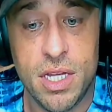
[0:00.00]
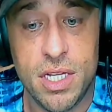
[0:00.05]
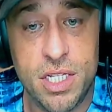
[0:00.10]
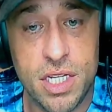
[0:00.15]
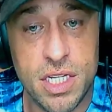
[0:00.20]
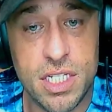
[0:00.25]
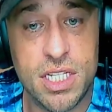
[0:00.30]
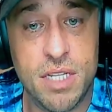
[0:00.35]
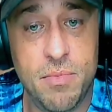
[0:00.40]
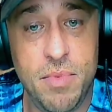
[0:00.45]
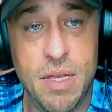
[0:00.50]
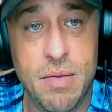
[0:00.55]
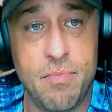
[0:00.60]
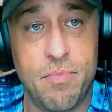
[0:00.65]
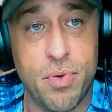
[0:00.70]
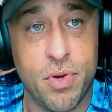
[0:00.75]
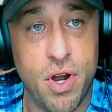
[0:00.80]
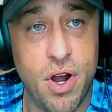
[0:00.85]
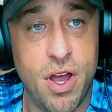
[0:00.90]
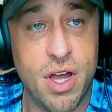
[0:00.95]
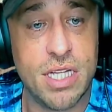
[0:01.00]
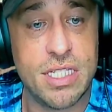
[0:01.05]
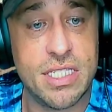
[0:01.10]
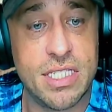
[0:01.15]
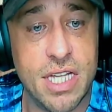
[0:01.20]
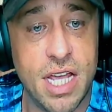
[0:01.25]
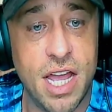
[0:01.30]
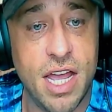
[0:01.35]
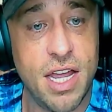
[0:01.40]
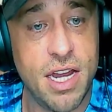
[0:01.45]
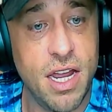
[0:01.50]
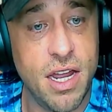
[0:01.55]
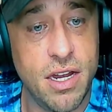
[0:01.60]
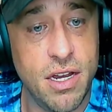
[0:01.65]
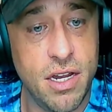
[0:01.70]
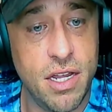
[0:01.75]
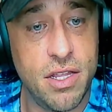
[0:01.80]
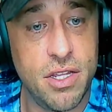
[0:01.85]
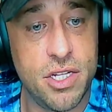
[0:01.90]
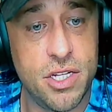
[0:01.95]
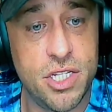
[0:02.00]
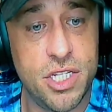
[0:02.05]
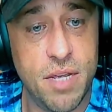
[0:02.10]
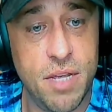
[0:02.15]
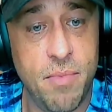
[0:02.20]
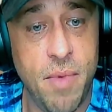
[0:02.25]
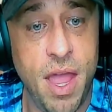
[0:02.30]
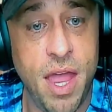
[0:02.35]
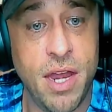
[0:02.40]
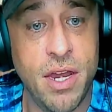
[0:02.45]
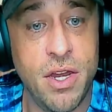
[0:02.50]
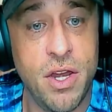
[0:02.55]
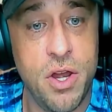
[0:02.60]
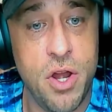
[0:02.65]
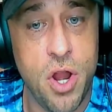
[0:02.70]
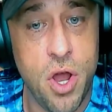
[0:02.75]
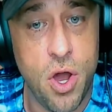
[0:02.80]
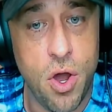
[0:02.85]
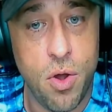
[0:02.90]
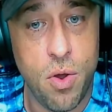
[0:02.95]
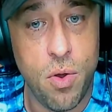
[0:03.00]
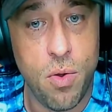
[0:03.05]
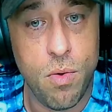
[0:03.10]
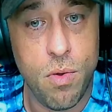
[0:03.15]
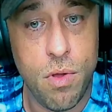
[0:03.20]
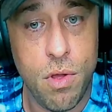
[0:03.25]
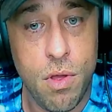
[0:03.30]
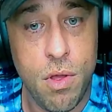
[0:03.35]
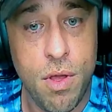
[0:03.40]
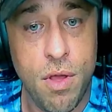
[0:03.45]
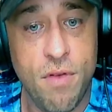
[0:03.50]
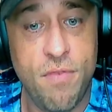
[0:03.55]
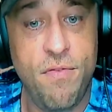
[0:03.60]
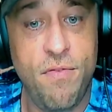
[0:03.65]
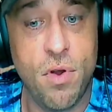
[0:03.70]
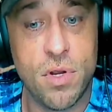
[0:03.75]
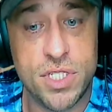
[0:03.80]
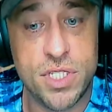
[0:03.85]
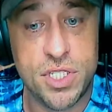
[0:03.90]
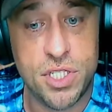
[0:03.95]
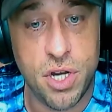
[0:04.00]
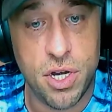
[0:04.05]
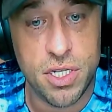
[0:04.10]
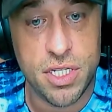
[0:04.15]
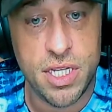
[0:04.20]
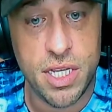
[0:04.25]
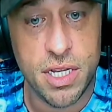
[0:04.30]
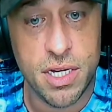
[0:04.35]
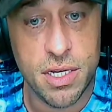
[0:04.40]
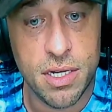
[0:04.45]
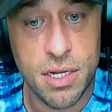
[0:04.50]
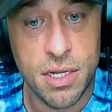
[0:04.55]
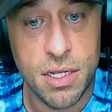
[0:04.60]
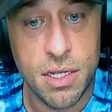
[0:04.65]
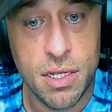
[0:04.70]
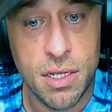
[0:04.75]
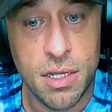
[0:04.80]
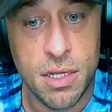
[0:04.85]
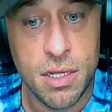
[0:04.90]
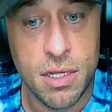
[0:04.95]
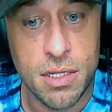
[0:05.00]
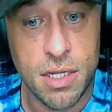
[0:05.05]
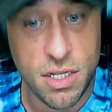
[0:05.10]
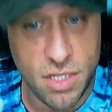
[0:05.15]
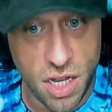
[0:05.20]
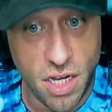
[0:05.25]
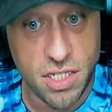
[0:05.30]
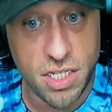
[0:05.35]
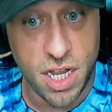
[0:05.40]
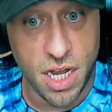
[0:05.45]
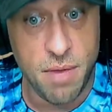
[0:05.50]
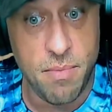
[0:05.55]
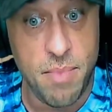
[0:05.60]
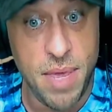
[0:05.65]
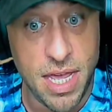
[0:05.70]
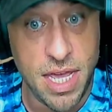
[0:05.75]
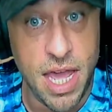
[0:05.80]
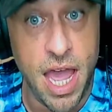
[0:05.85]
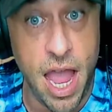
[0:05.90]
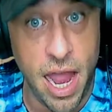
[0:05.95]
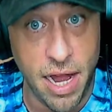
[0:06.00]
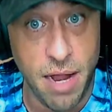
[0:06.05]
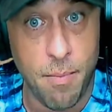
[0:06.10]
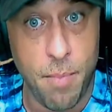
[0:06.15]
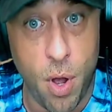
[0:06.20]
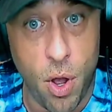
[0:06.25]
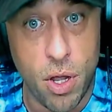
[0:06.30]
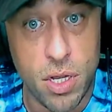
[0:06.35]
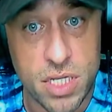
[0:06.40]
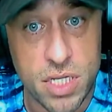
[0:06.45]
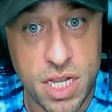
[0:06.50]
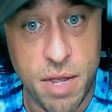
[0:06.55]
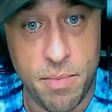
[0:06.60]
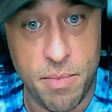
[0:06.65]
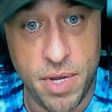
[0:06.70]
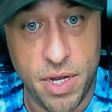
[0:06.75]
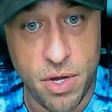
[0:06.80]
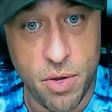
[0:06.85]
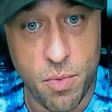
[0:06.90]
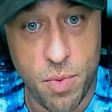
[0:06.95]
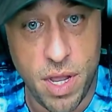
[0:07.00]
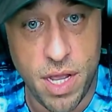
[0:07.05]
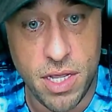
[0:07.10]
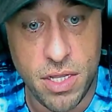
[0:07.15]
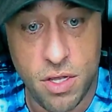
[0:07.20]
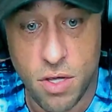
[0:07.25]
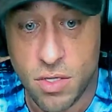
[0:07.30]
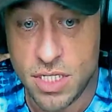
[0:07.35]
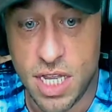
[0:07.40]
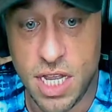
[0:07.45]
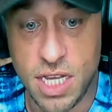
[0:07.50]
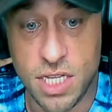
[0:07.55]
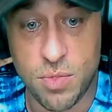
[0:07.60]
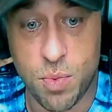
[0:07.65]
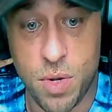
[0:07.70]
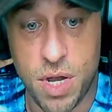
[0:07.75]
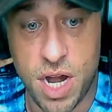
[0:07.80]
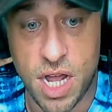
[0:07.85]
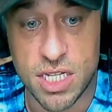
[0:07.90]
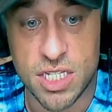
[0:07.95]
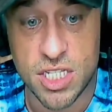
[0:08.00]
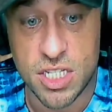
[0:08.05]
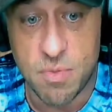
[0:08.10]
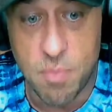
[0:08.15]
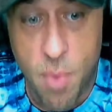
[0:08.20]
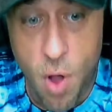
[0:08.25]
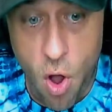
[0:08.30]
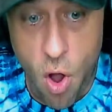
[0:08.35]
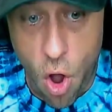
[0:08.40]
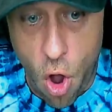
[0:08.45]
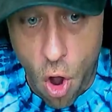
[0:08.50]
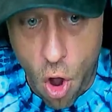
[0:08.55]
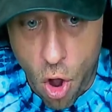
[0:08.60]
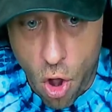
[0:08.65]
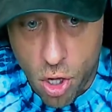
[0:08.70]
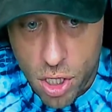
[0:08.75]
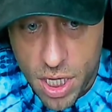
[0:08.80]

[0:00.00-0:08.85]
Just to be broadside another ship and know for certain that there's going to be cannonballs coming your way. Those things were not small.